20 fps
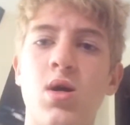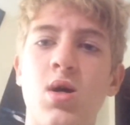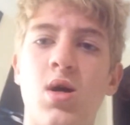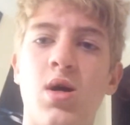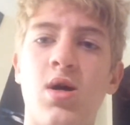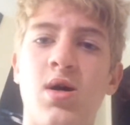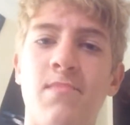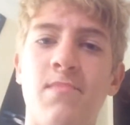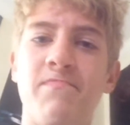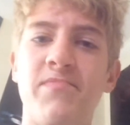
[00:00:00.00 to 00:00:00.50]

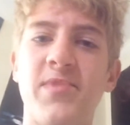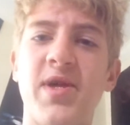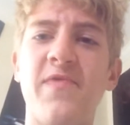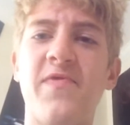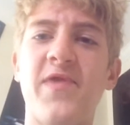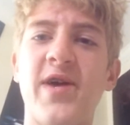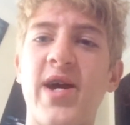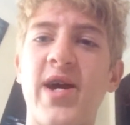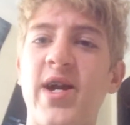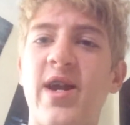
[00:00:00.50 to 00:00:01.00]
Um, didn't
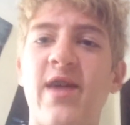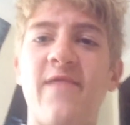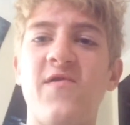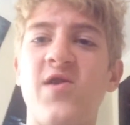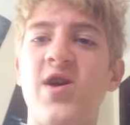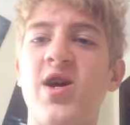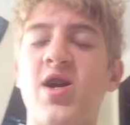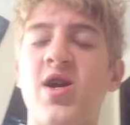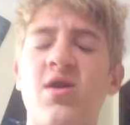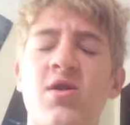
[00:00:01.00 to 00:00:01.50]
think I'd ever
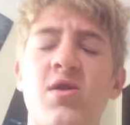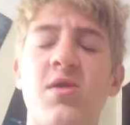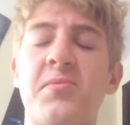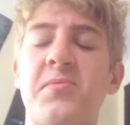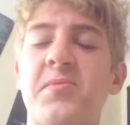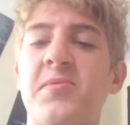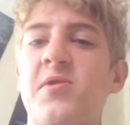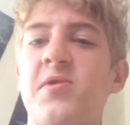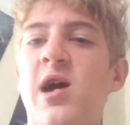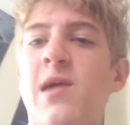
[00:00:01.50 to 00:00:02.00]
hit 100
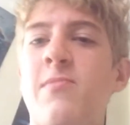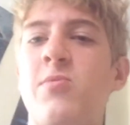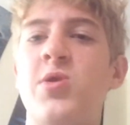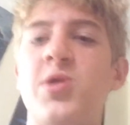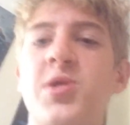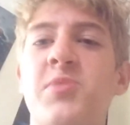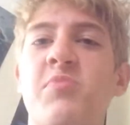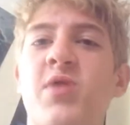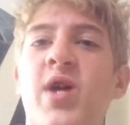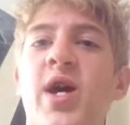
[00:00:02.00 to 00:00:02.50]

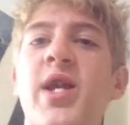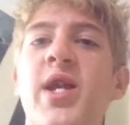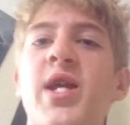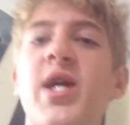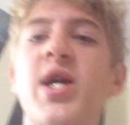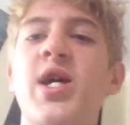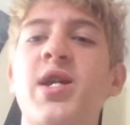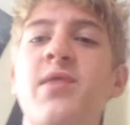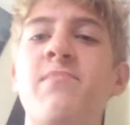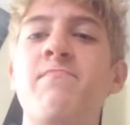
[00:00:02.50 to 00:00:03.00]
subscribers, but I
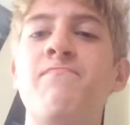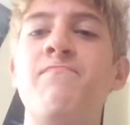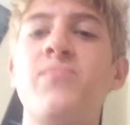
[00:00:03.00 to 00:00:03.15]
did.